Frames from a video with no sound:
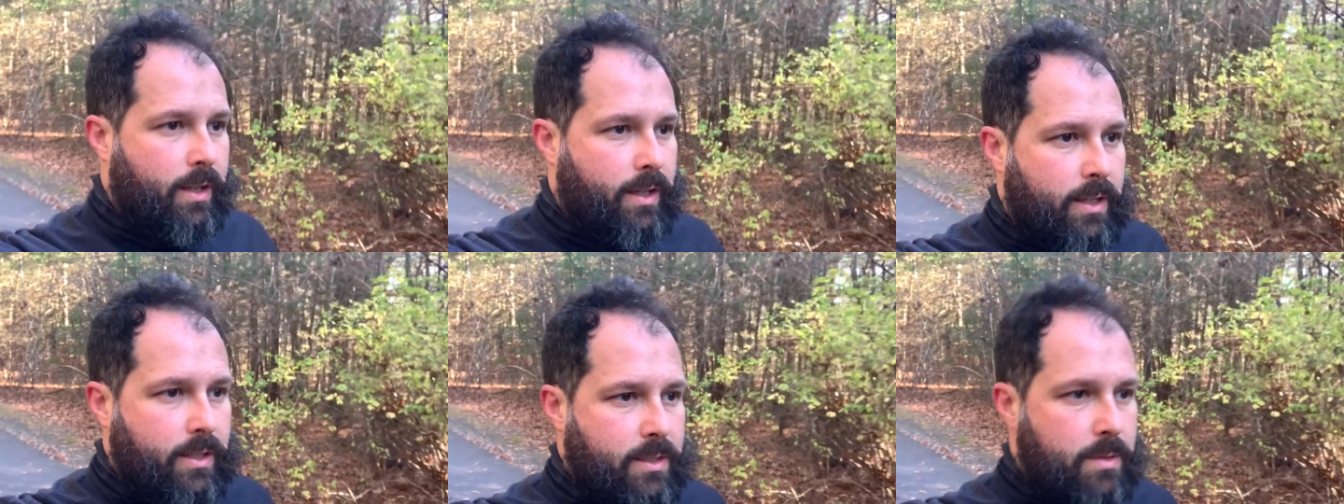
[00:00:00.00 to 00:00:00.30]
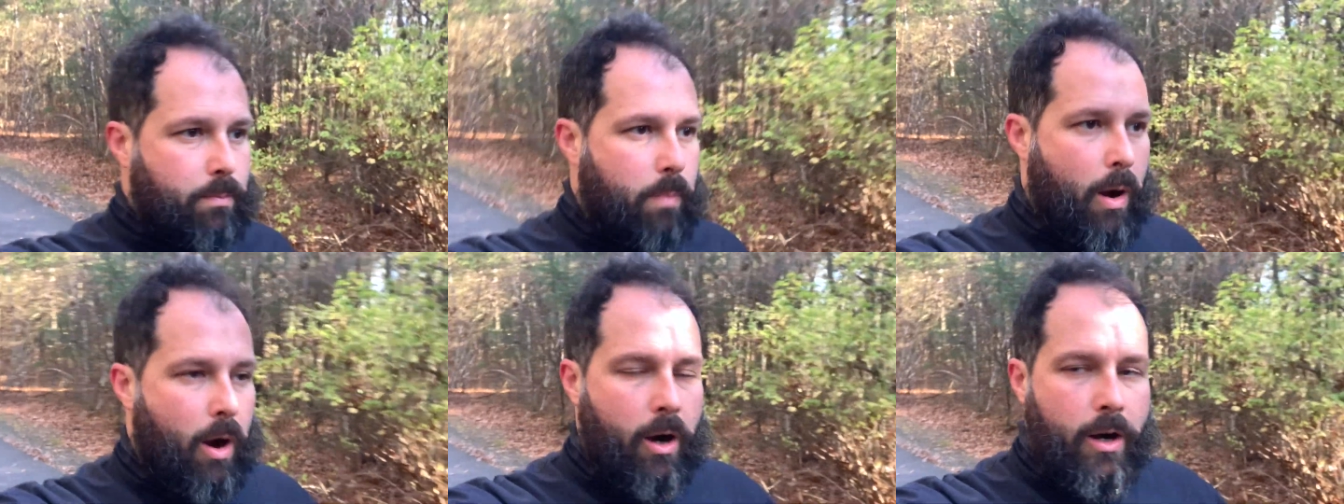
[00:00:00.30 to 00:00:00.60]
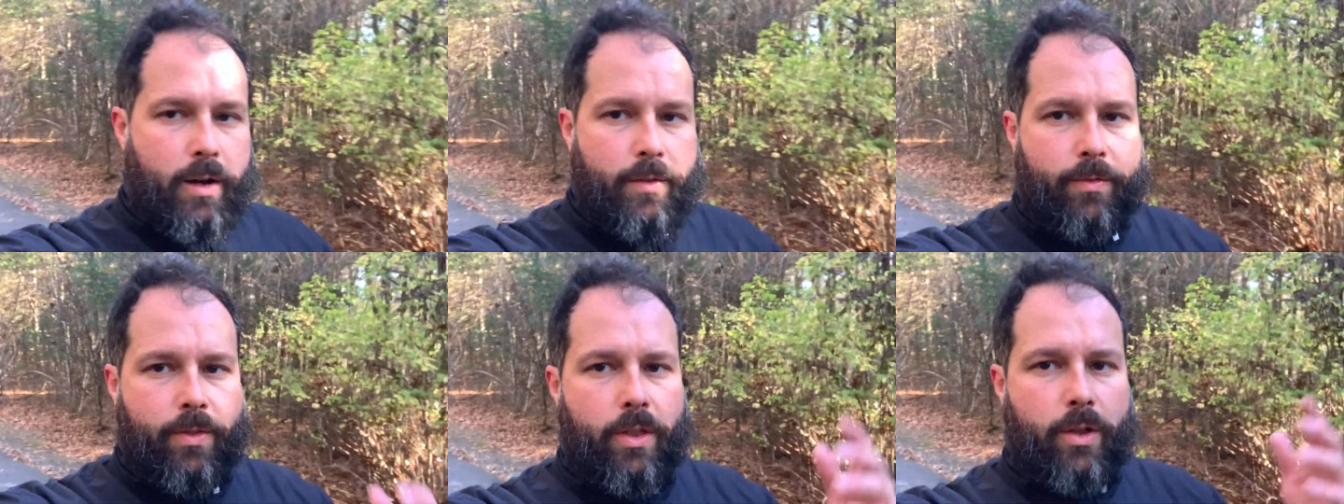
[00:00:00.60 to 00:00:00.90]
It's
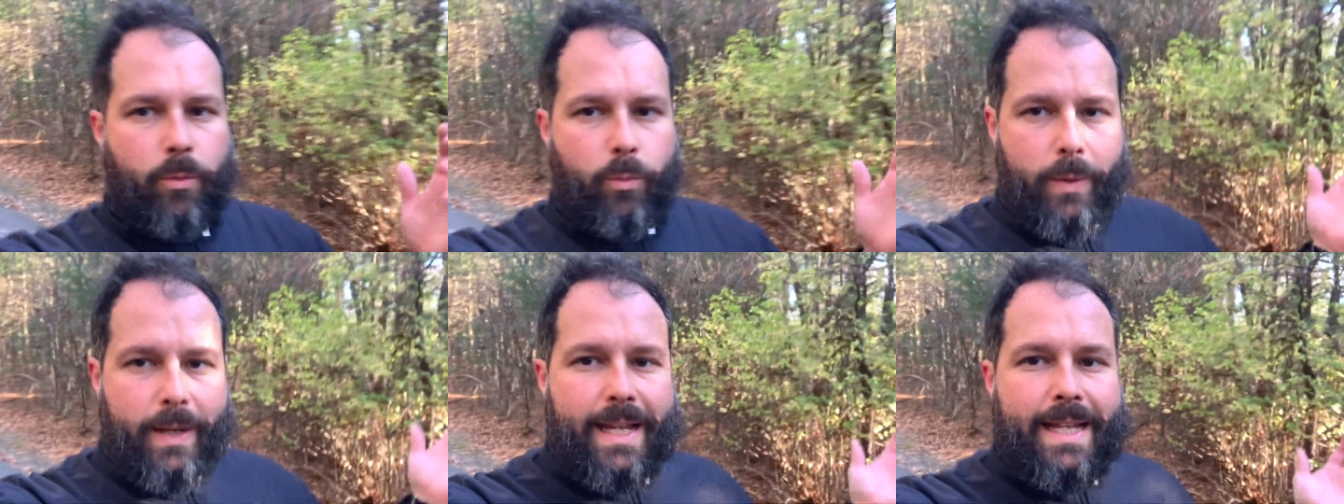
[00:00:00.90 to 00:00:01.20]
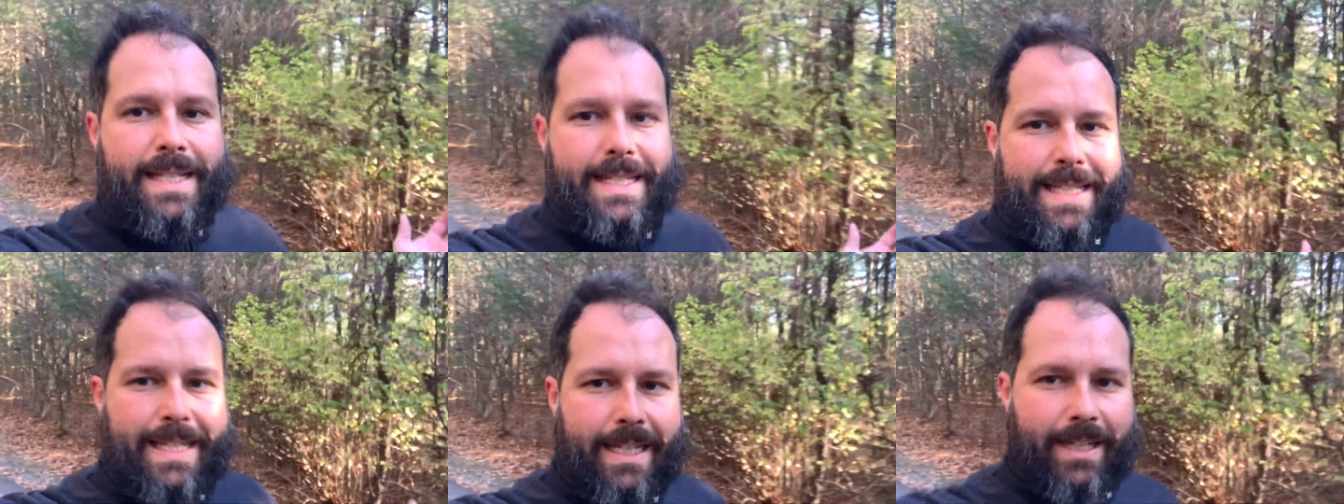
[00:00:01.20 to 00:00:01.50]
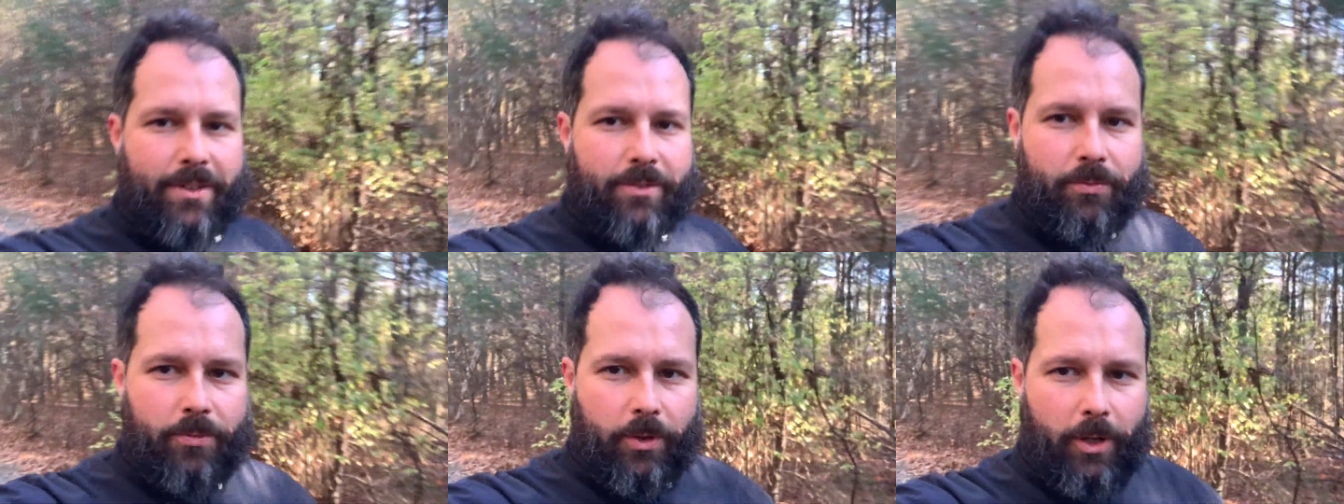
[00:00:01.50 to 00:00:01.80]
part of the
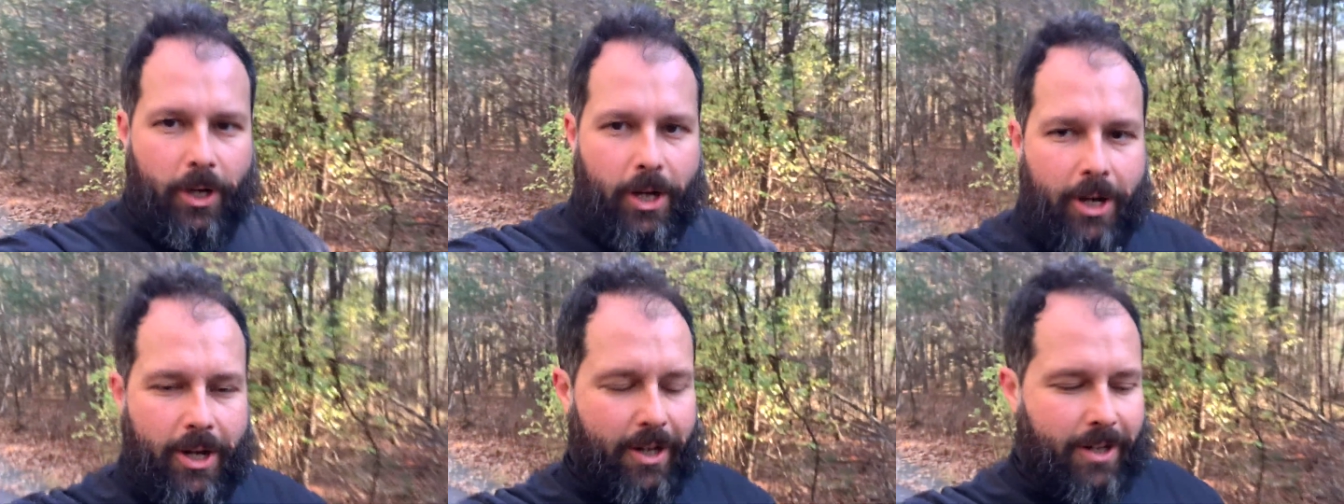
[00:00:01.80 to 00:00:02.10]
reason for